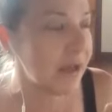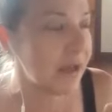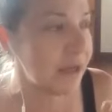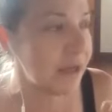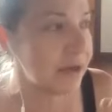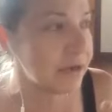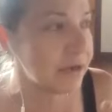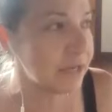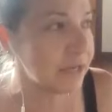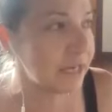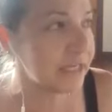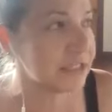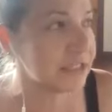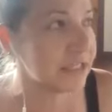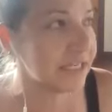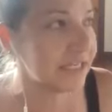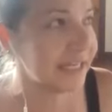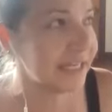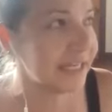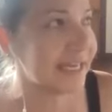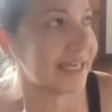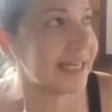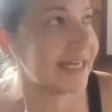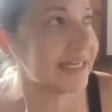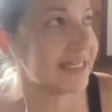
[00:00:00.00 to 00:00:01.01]
it to
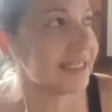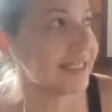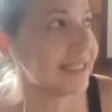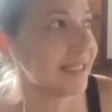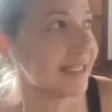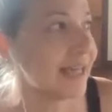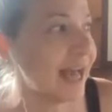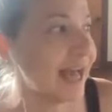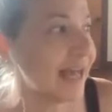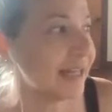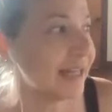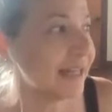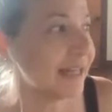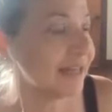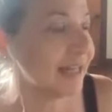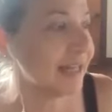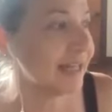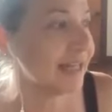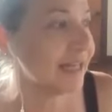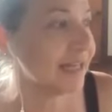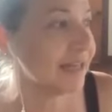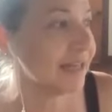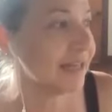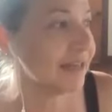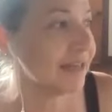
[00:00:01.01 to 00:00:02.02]
get into that,
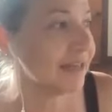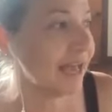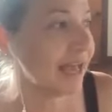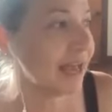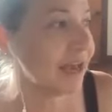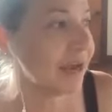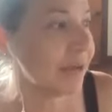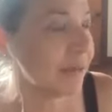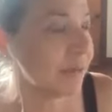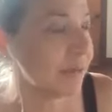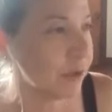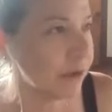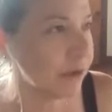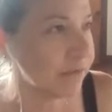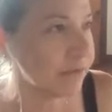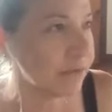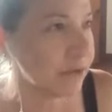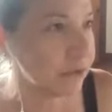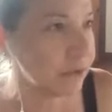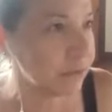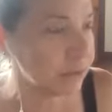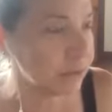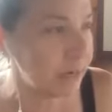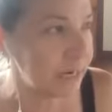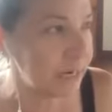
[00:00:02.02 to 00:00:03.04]
like that more of a
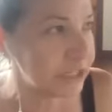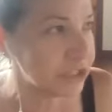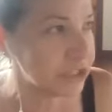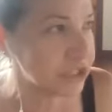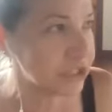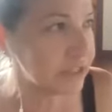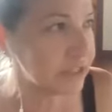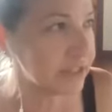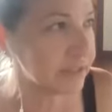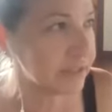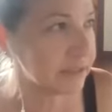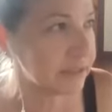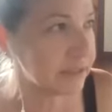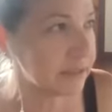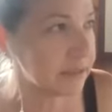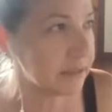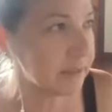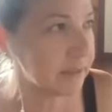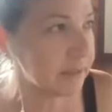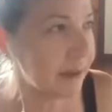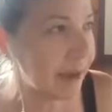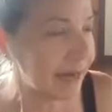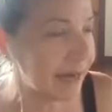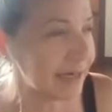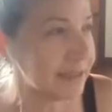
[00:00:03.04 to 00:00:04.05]
gracious
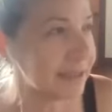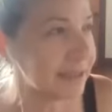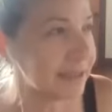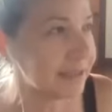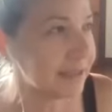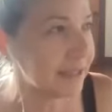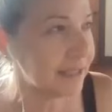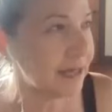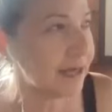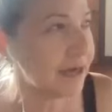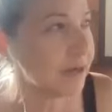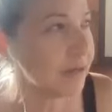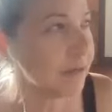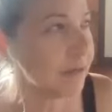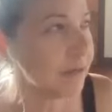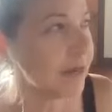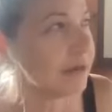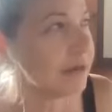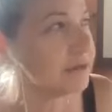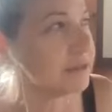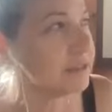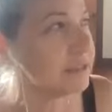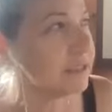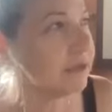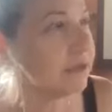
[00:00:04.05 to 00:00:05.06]
mindset
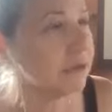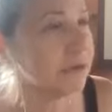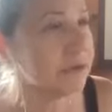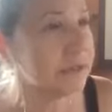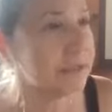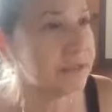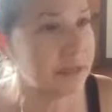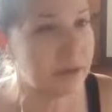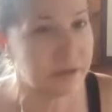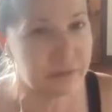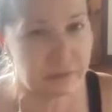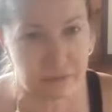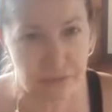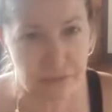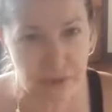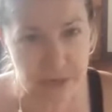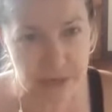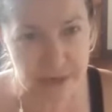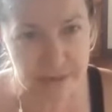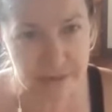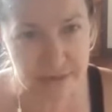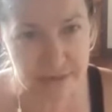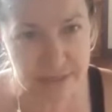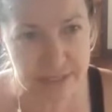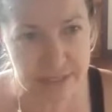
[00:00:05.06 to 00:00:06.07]
around it or
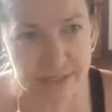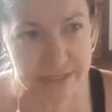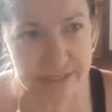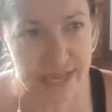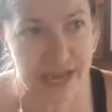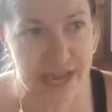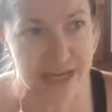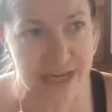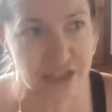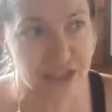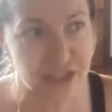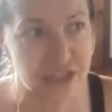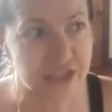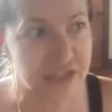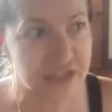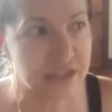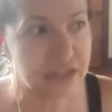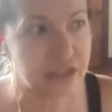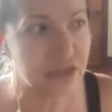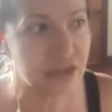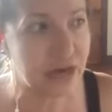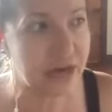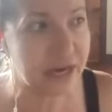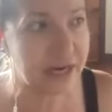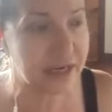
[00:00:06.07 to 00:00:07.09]
self-forgiveness, I
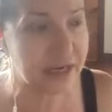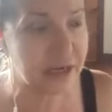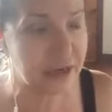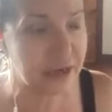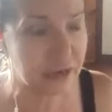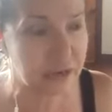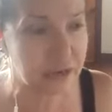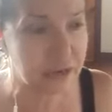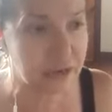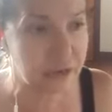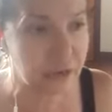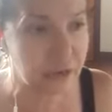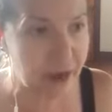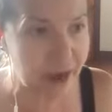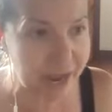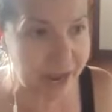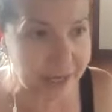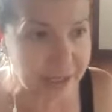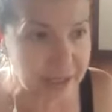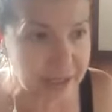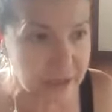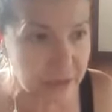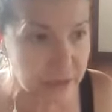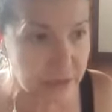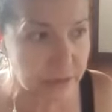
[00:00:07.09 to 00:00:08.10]
just try to go to
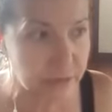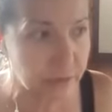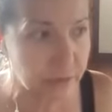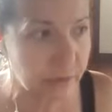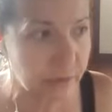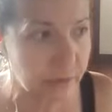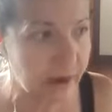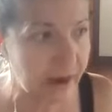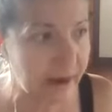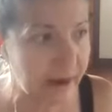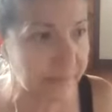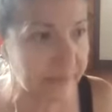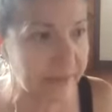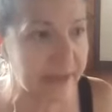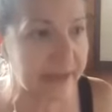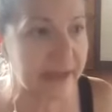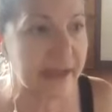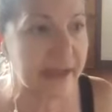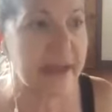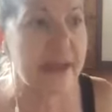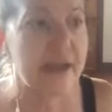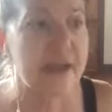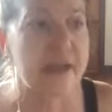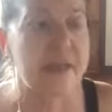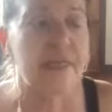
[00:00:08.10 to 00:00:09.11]
gratitude where I'm like,
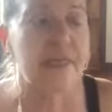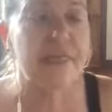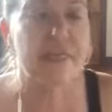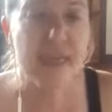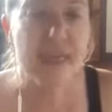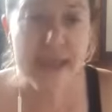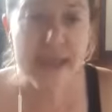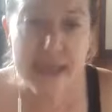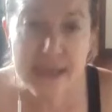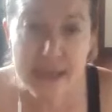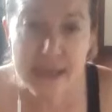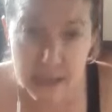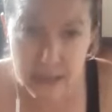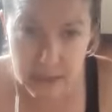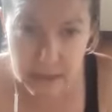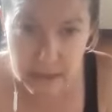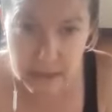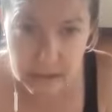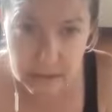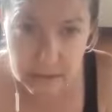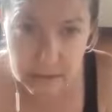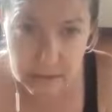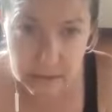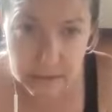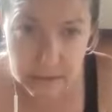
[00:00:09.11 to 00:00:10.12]
thank
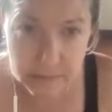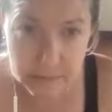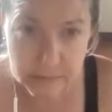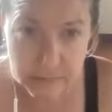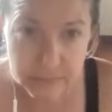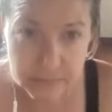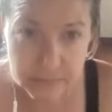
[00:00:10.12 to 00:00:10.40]
you